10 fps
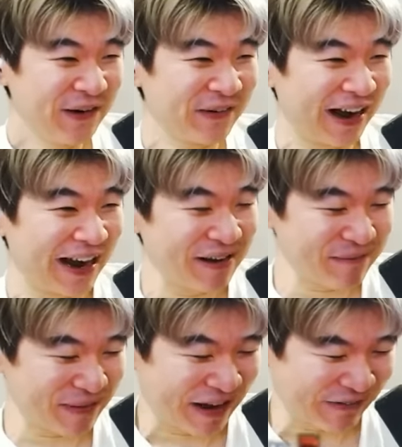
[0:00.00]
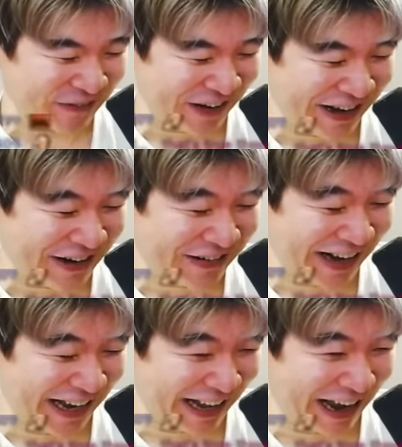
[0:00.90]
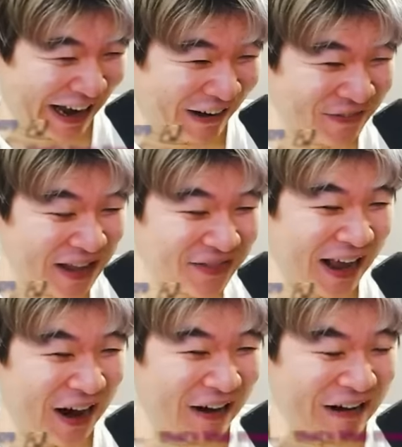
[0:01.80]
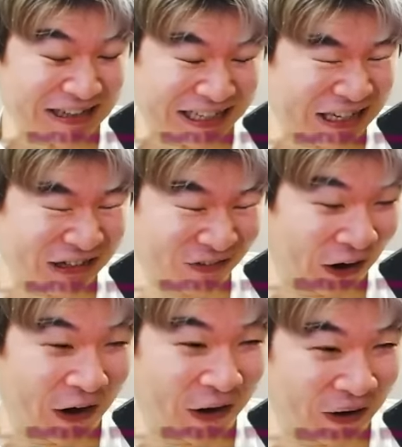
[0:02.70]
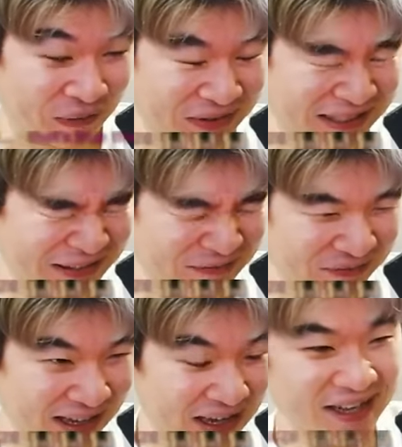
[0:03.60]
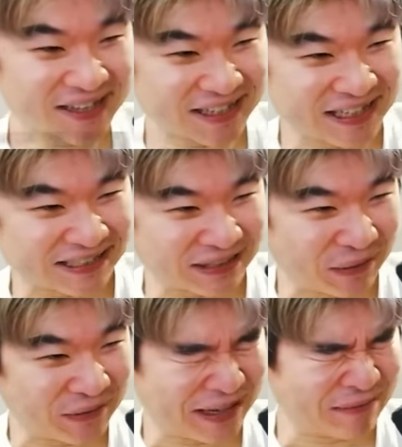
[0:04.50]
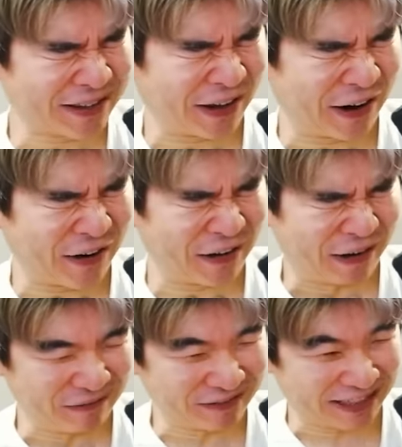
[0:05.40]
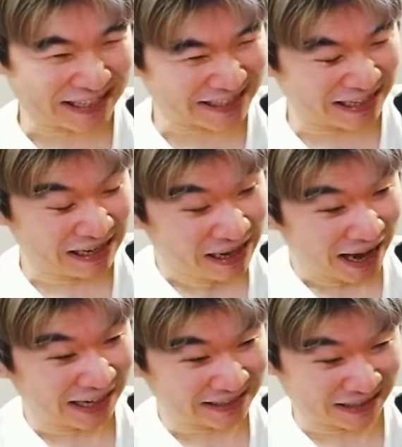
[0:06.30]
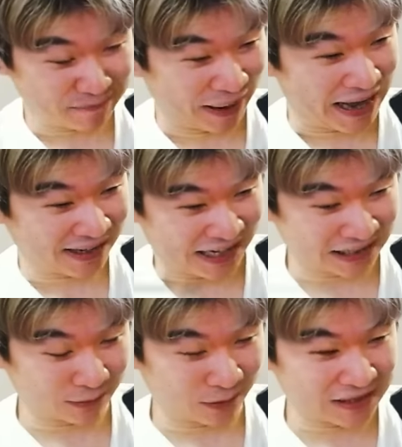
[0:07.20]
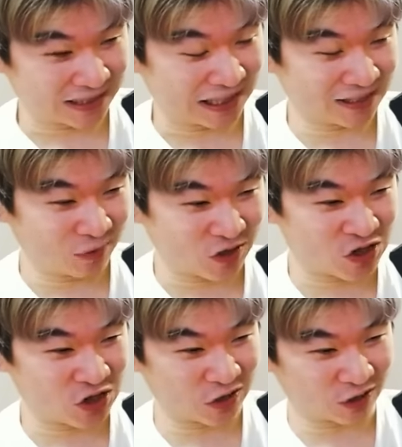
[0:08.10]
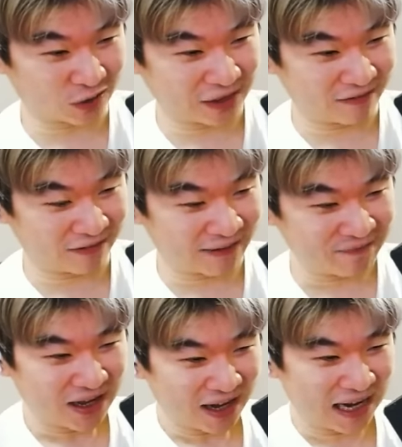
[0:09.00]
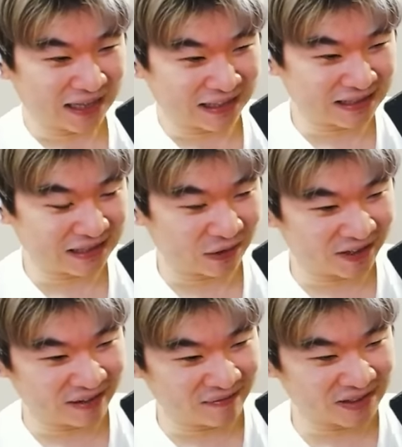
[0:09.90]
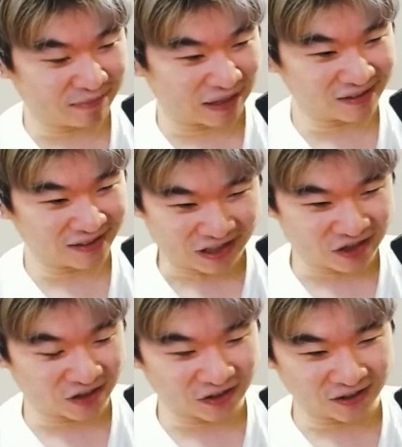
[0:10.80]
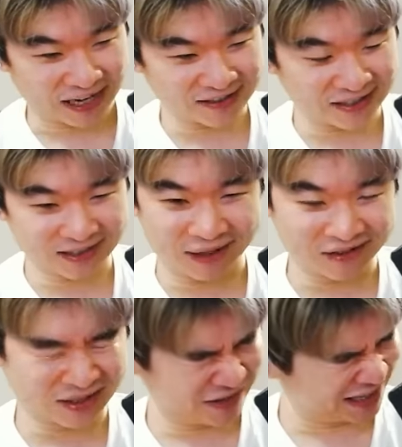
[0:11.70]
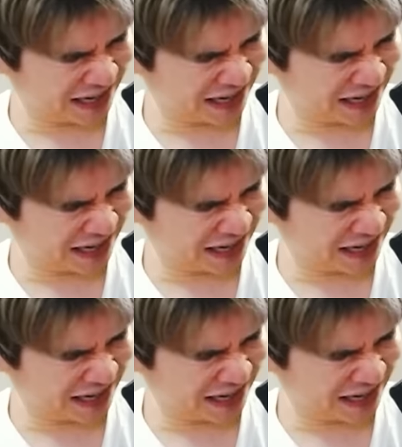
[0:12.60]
Why are you being funny right now? They are just carbs. Just sodium carbs. That's it. I say pancakes are worse because it's more sugary, right? I think sodium is better than sugar. Excess amounts of it